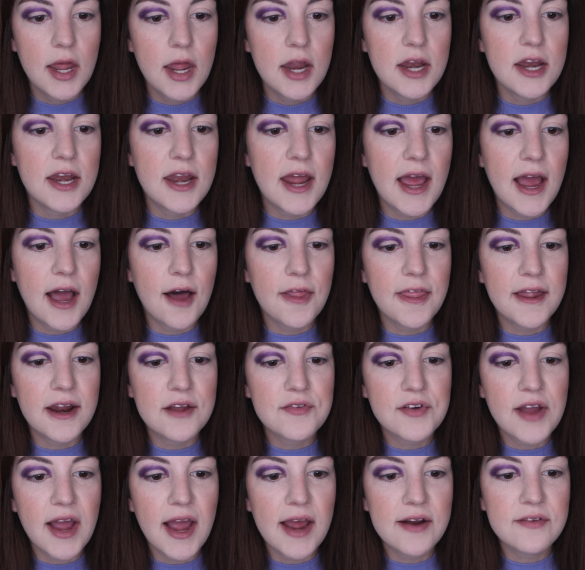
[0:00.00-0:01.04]
Now that
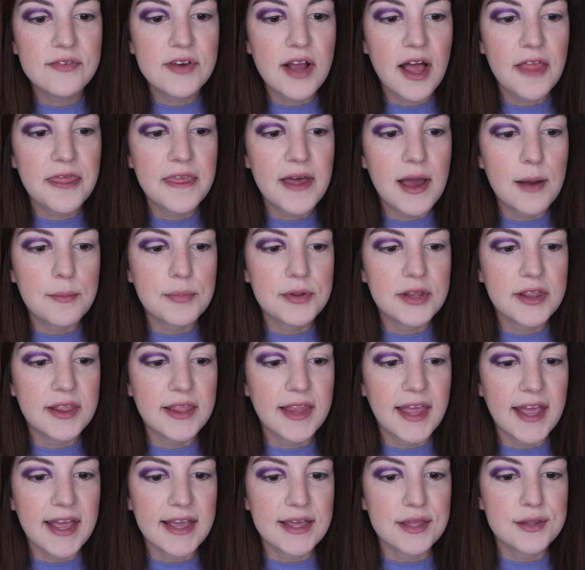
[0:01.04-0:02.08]
I've kind of got that
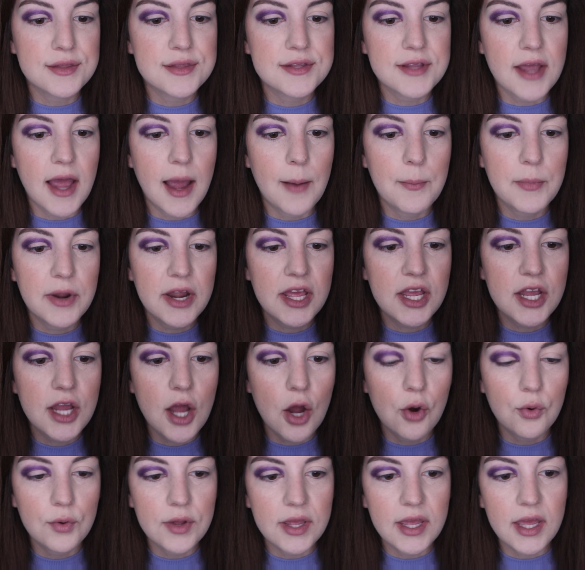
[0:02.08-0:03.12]
placed, I'm going to
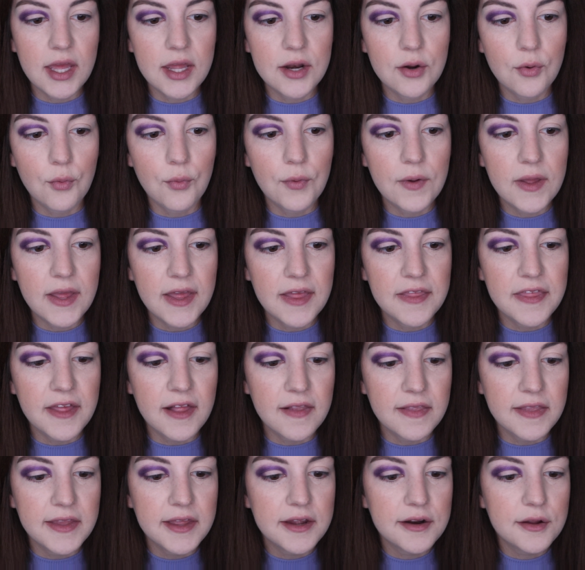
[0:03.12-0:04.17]
go in with a
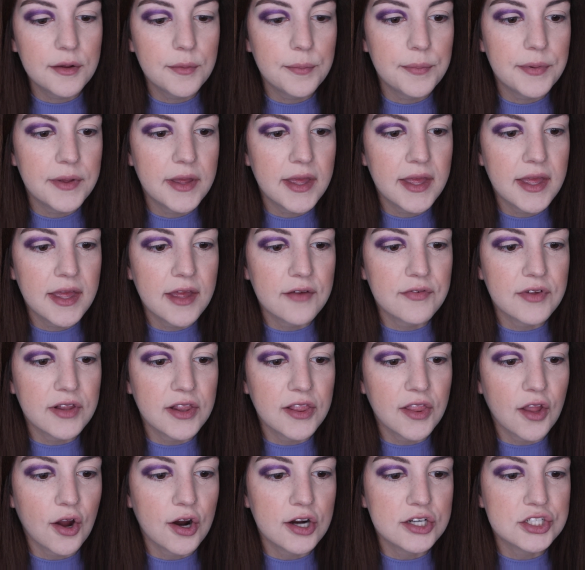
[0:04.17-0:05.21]
little bit of a
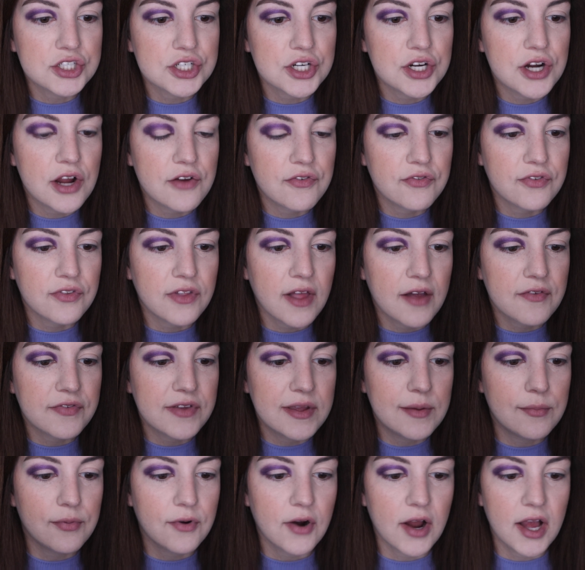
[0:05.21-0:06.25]
larger
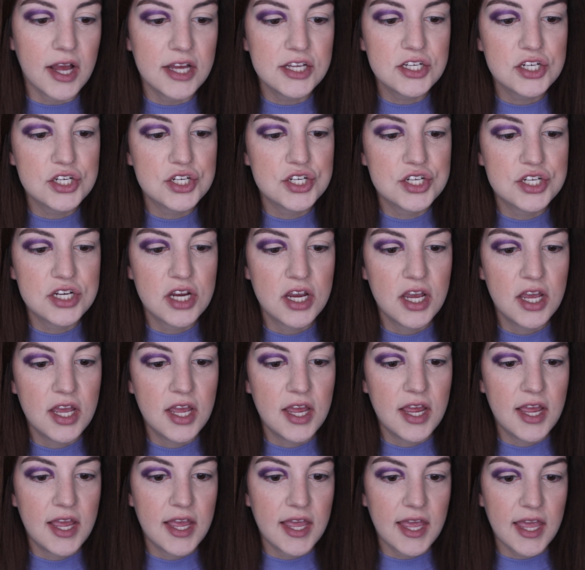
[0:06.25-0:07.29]
fluffy brush,
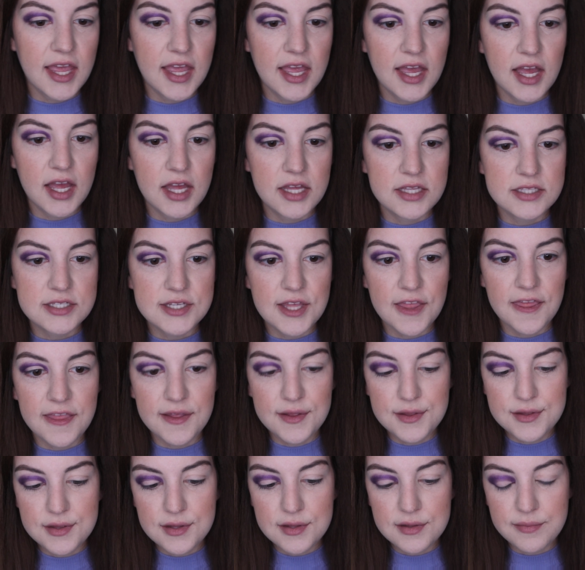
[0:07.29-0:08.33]
and
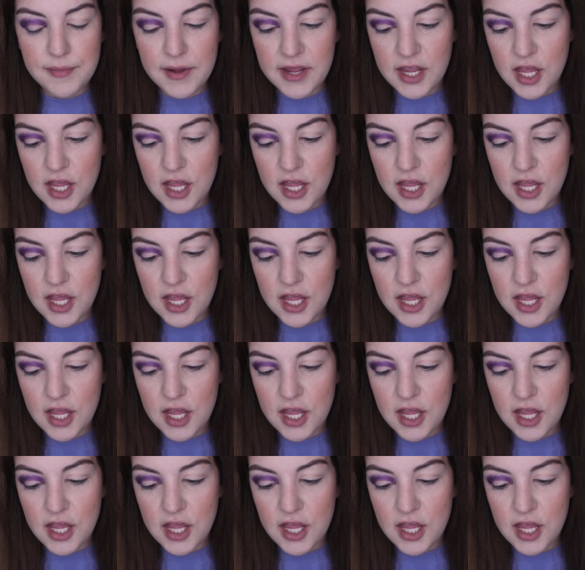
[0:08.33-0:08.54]
this is my